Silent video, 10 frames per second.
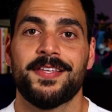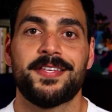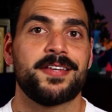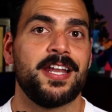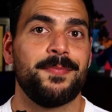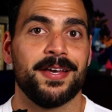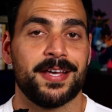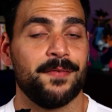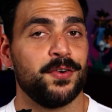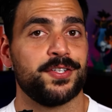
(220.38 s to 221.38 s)
This is going to be a
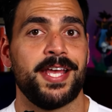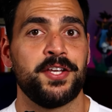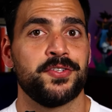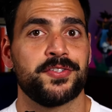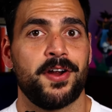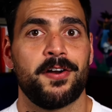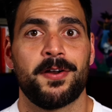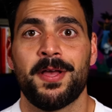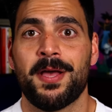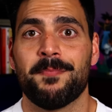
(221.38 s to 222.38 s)
conversation
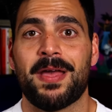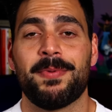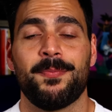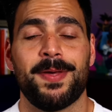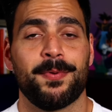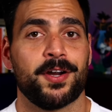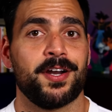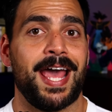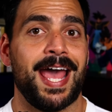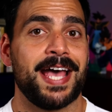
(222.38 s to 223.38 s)
starter. Maybe people are
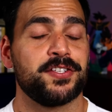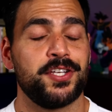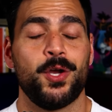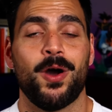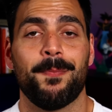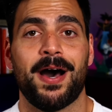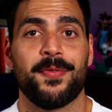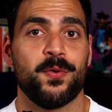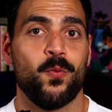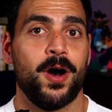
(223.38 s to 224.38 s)
going to ask you
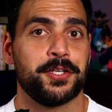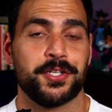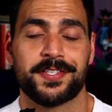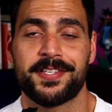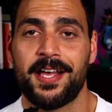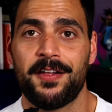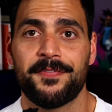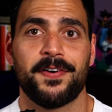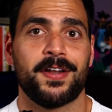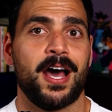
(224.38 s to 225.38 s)
about the watch
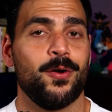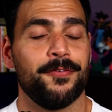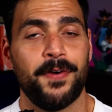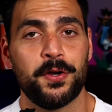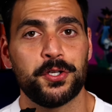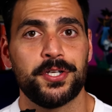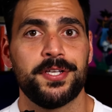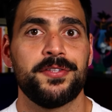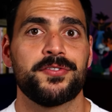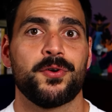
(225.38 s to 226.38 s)
itself, on how it
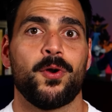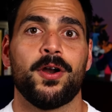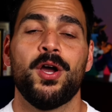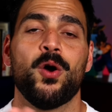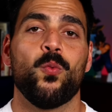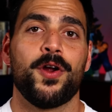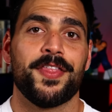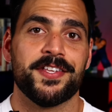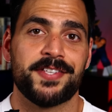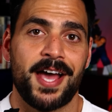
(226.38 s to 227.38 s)
functions, or where
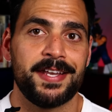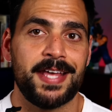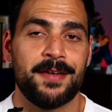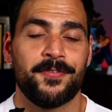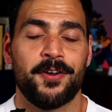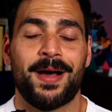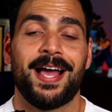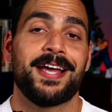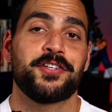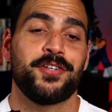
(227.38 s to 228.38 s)
the design came from.
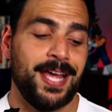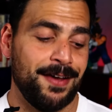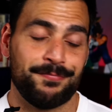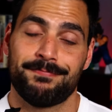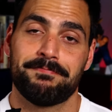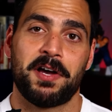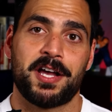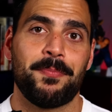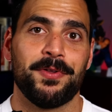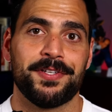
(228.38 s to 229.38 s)
I actually have a
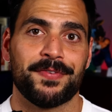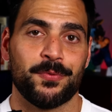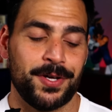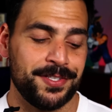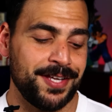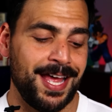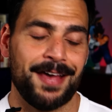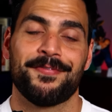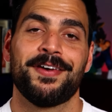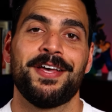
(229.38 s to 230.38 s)
couple of different ones. I
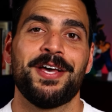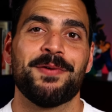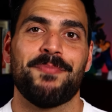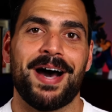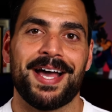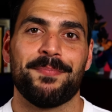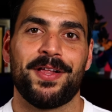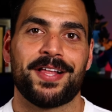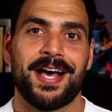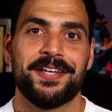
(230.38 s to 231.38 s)
have my
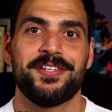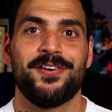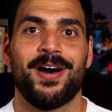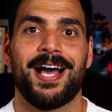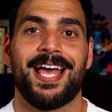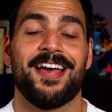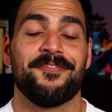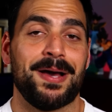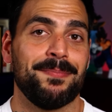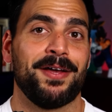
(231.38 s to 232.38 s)
Bel Canto. I
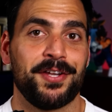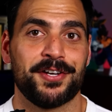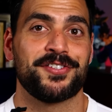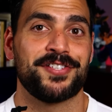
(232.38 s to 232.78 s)
have my Metal Gear